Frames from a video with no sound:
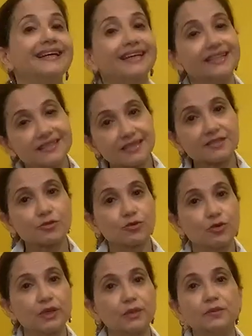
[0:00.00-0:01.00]
It's a
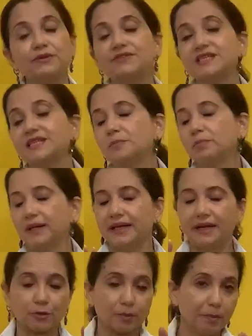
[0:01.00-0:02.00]
story we've seen play
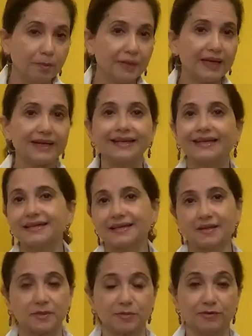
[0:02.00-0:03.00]
out many
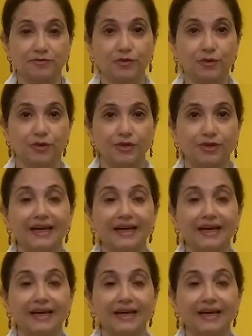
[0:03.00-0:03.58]
times before.